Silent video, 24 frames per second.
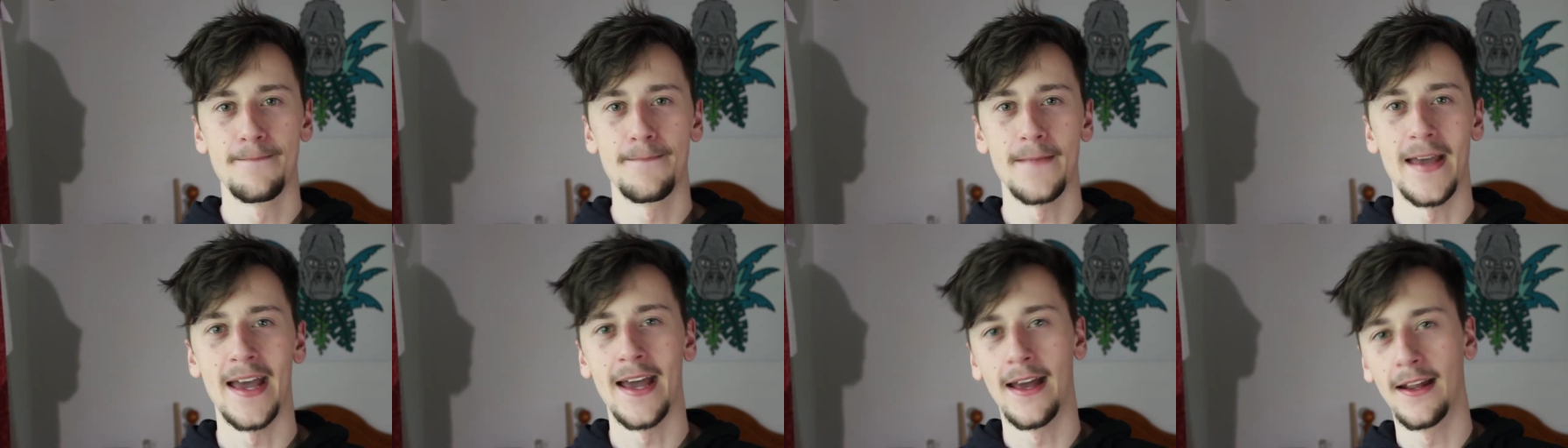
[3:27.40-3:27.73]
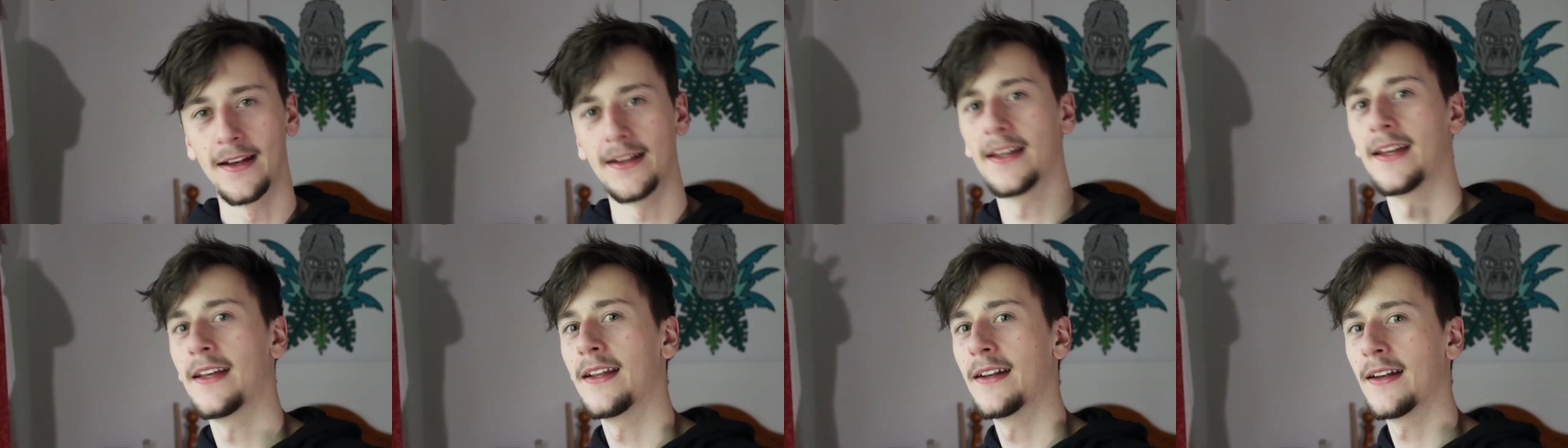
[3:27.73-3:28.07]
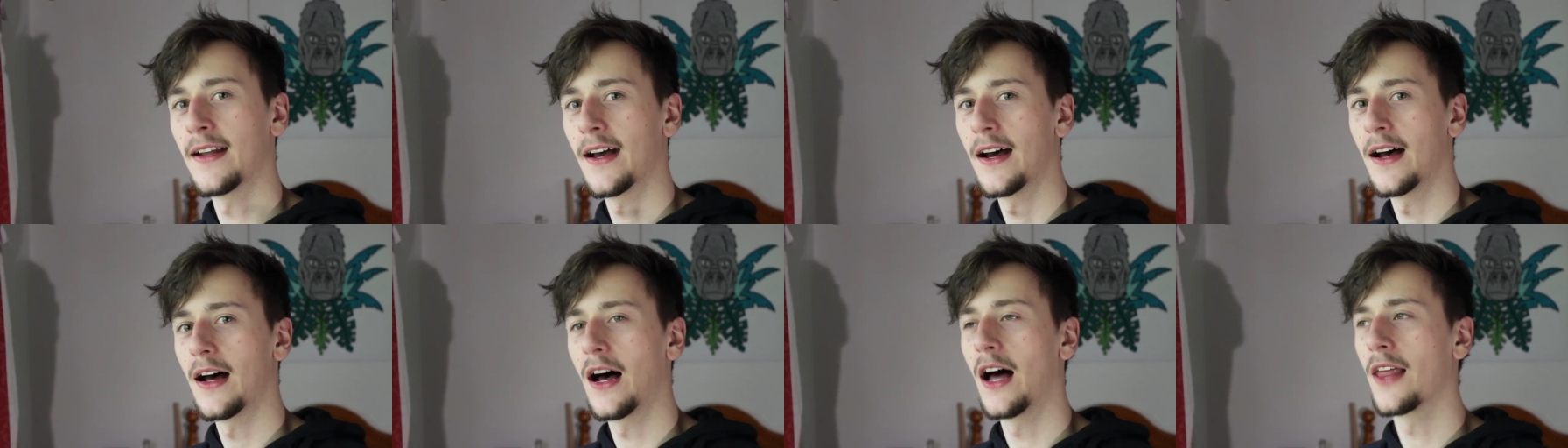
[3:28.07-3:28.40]
and
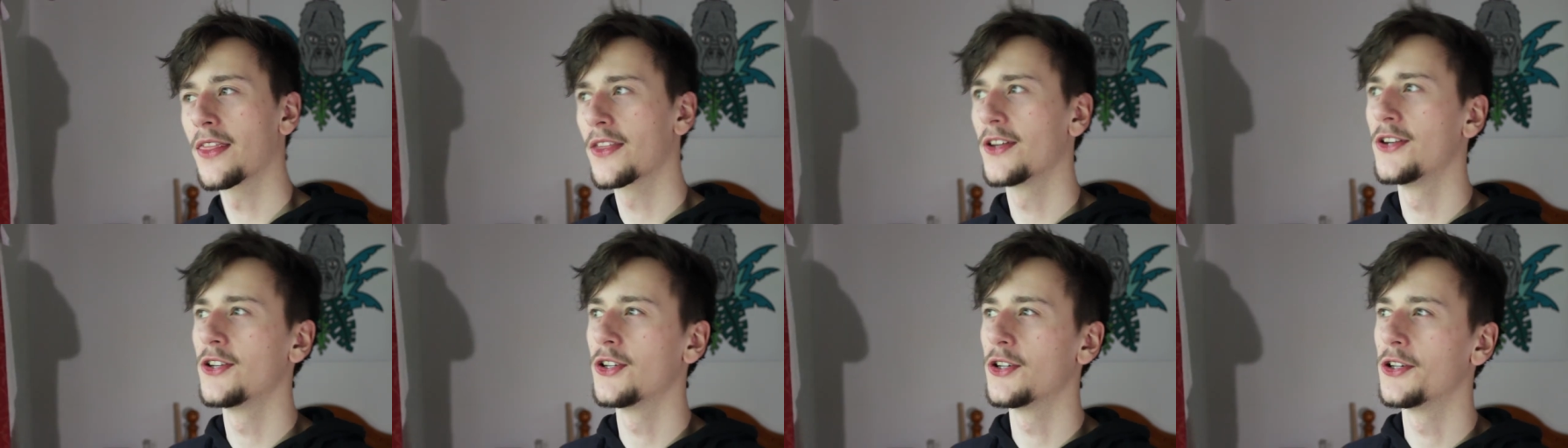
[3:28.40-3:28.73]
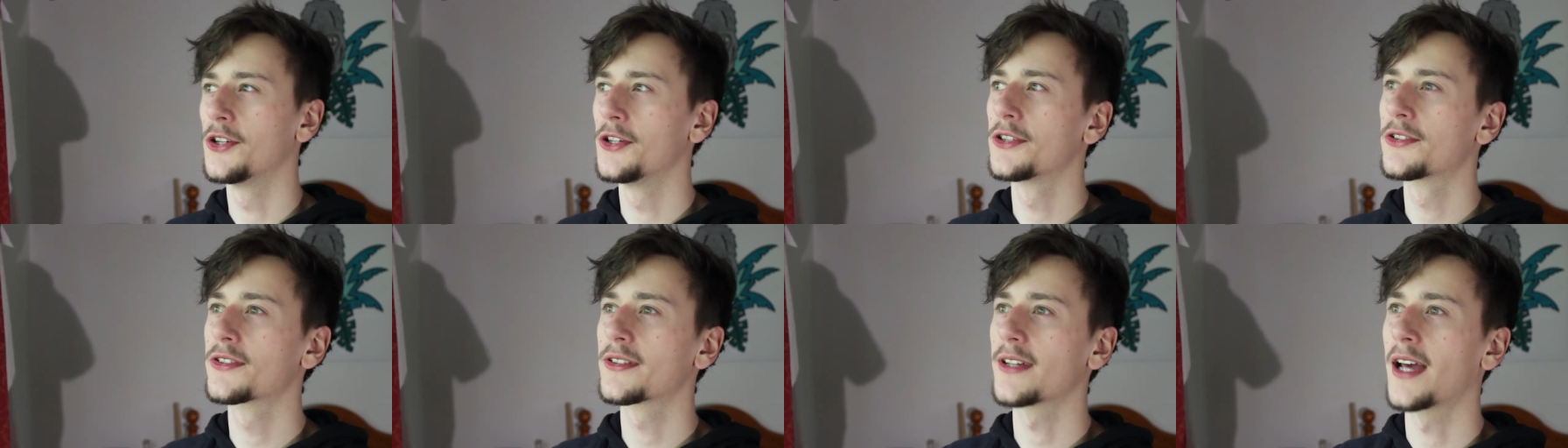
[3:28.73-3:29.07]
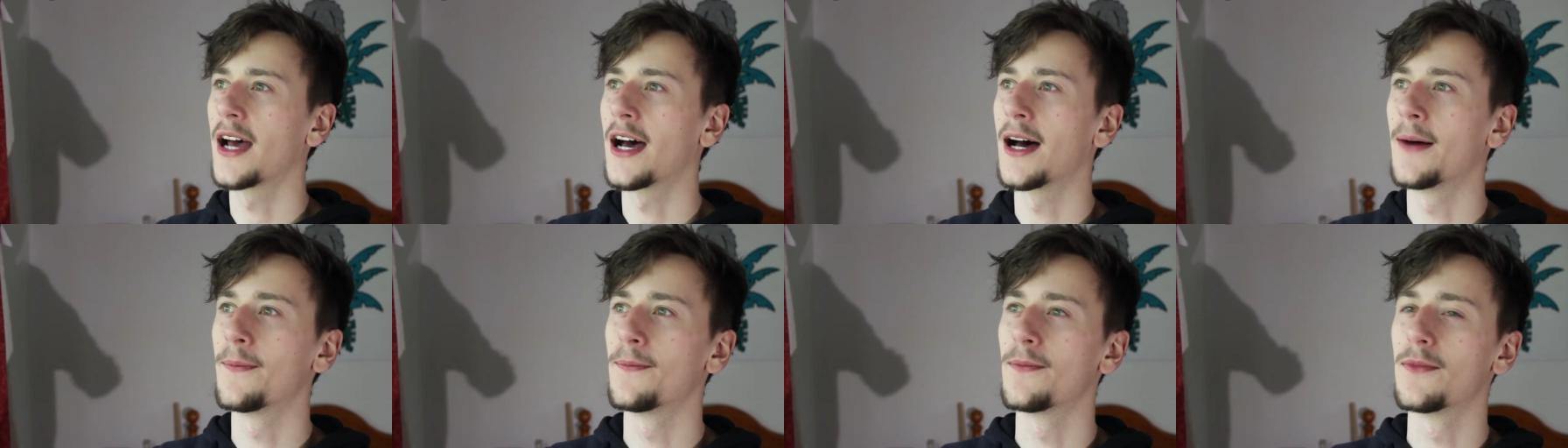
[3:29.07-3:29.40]
in other news,
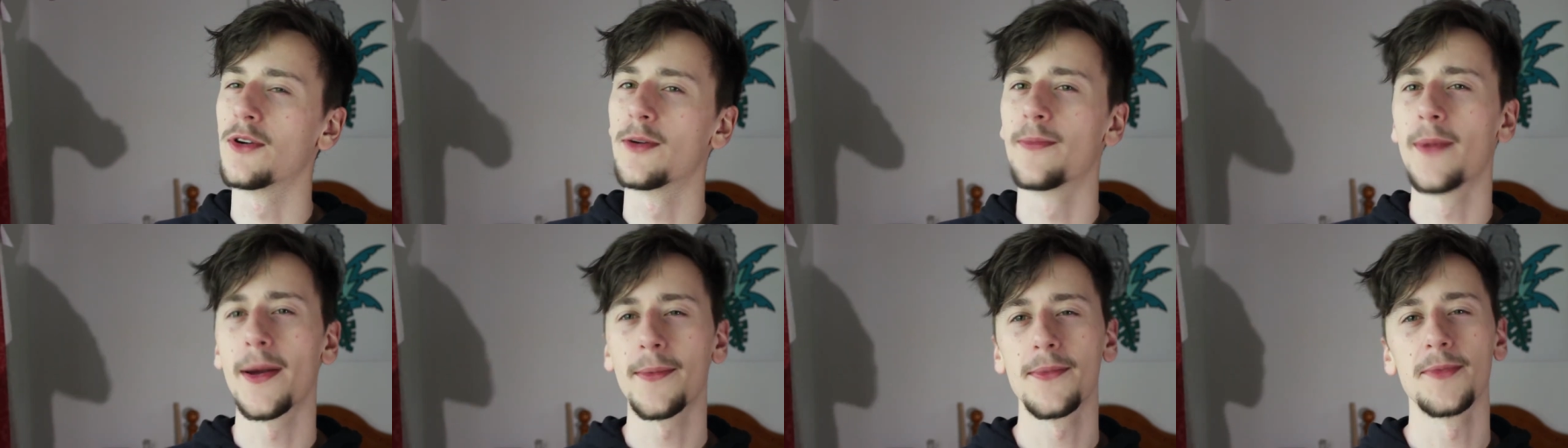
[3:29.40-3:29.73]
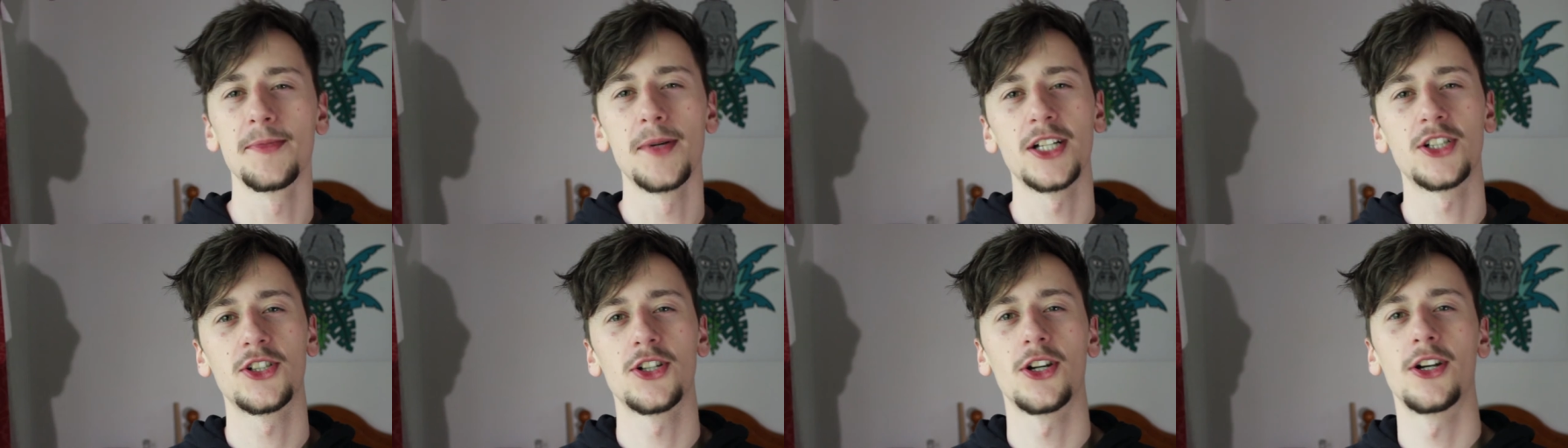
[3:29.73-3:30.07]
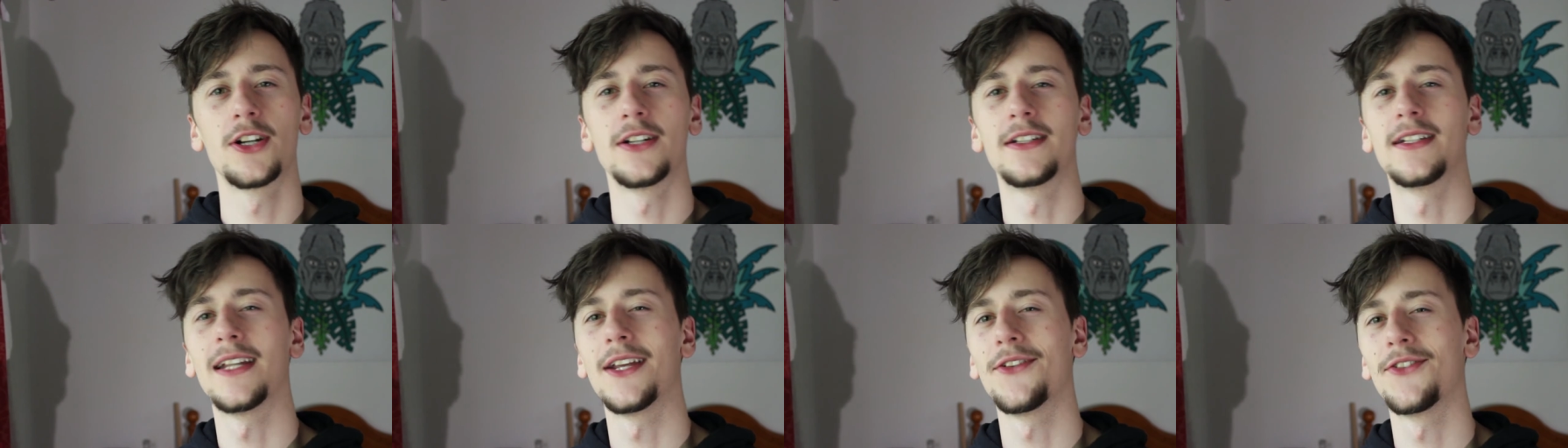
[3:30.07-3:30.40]
um, remember my
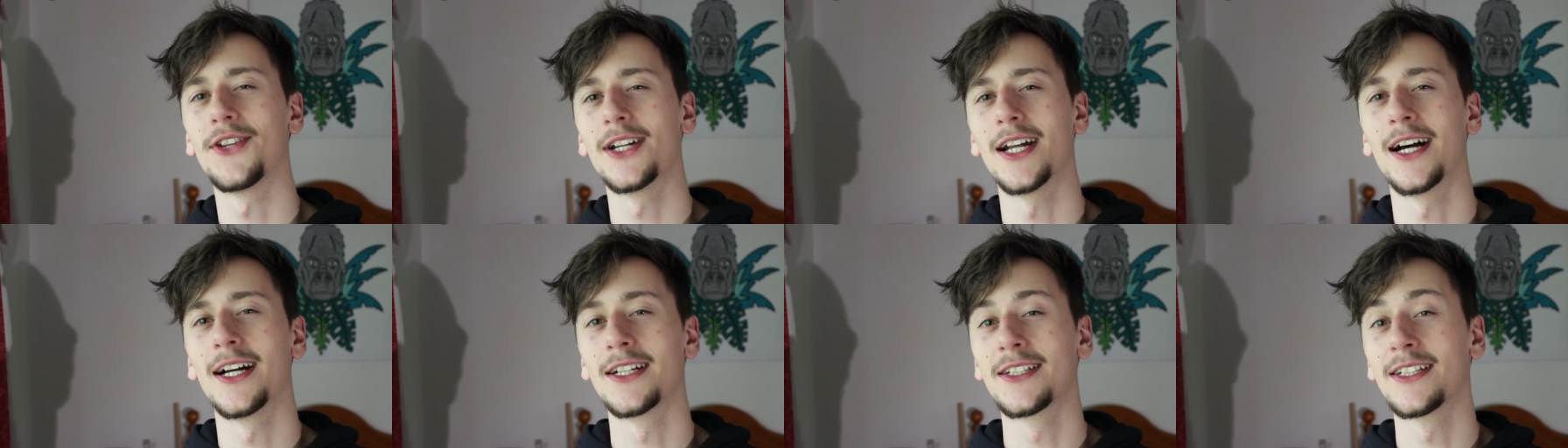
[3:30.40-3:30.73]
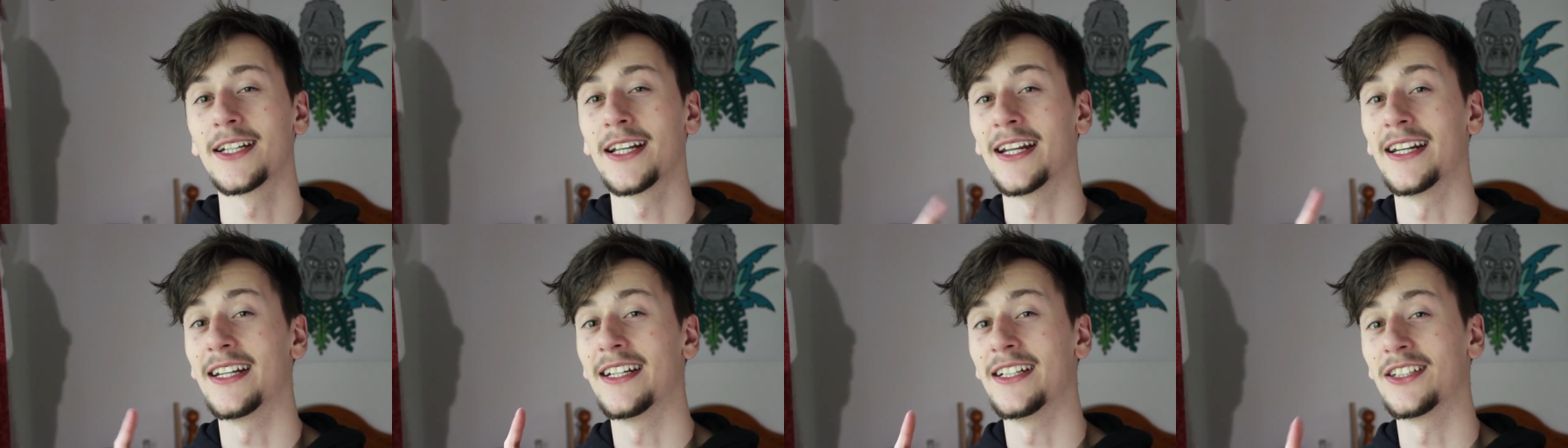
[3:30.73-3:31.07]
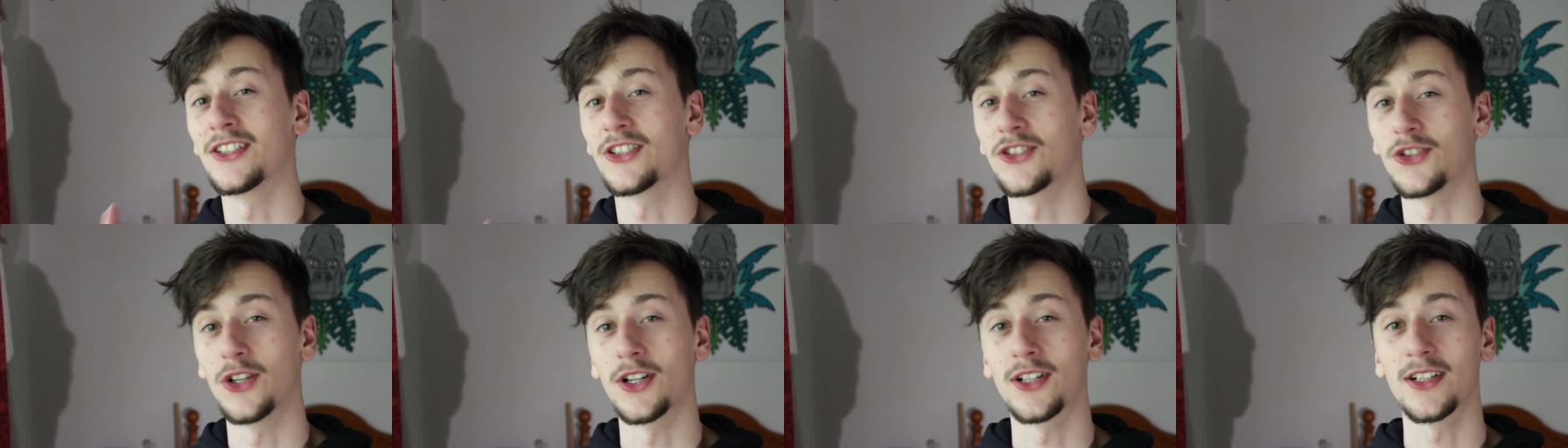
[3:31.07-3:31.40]
show Deviant Hunting and
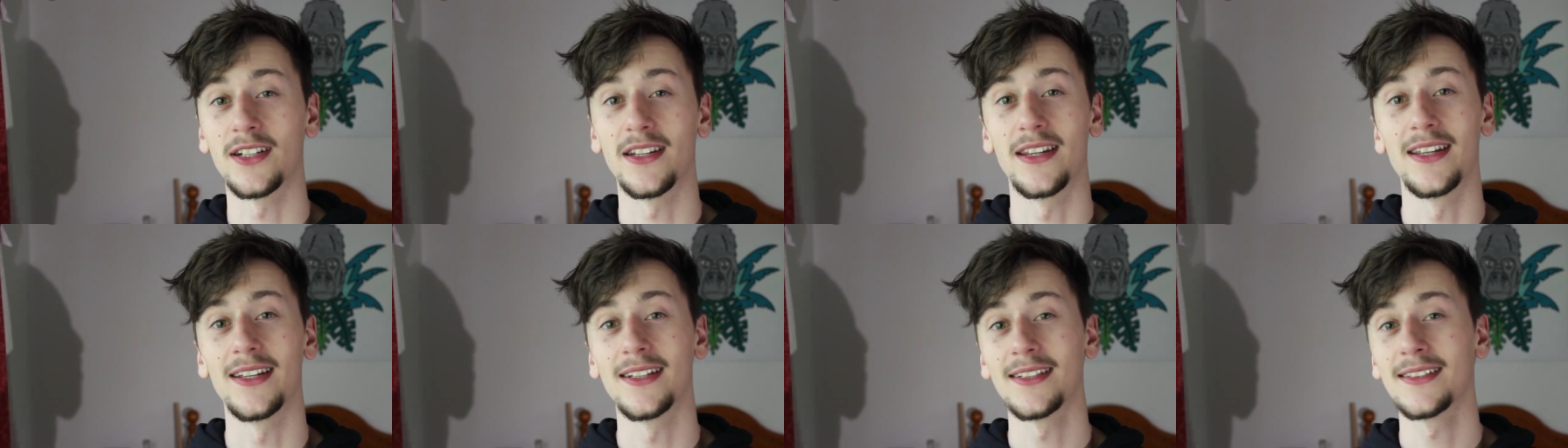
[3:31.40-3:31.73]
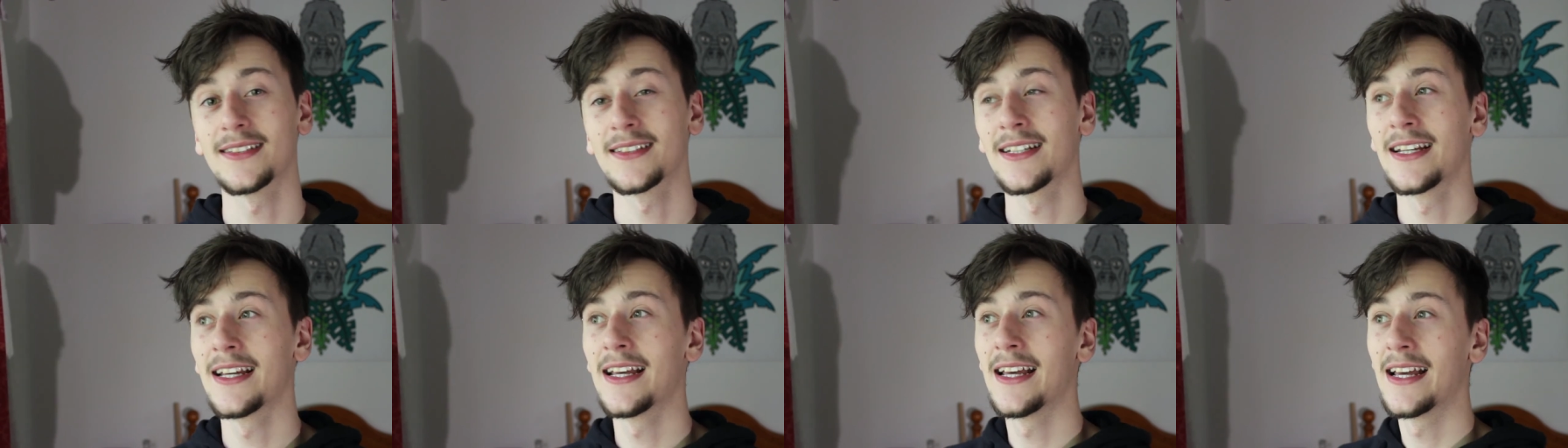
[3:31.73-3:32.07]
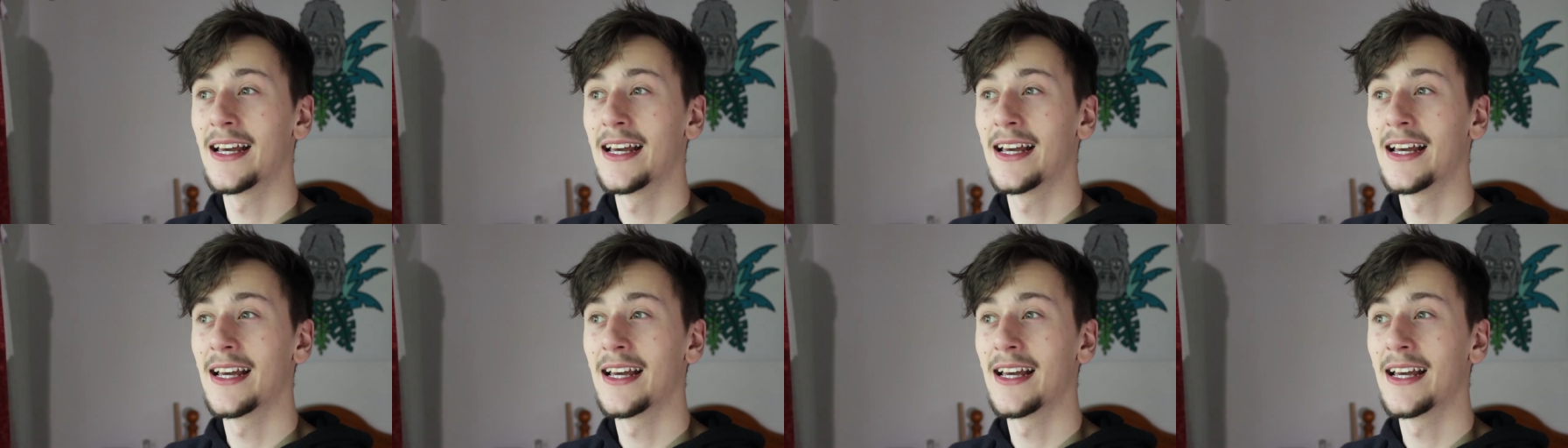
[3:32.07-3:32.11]
Instruct This?